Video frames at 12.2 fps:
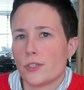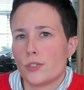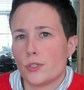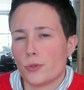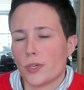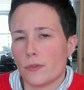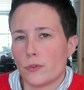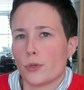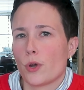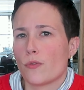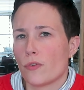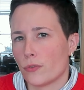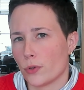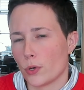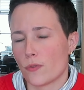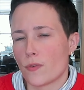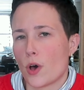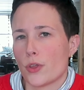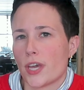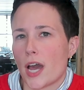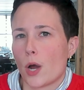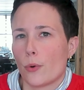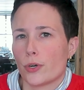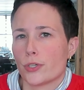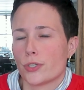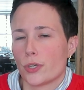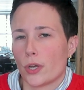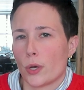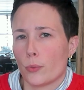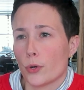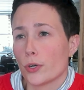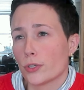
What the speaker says: to give you an overview of all the hours worked